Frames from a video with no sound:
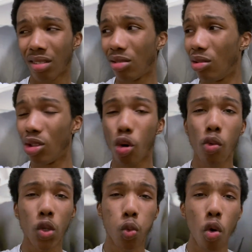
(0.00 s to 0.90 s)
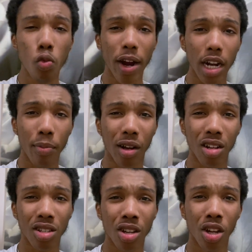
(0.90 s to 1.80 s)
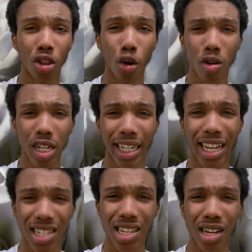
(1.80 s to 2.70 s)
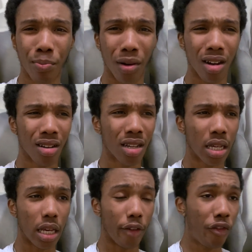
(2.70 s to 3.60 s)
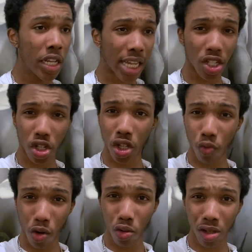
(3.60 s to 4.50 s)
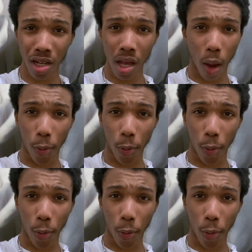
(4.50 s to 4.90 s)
Look, no one's worrying right now because no one's trying to get sick, but if things catch us on the road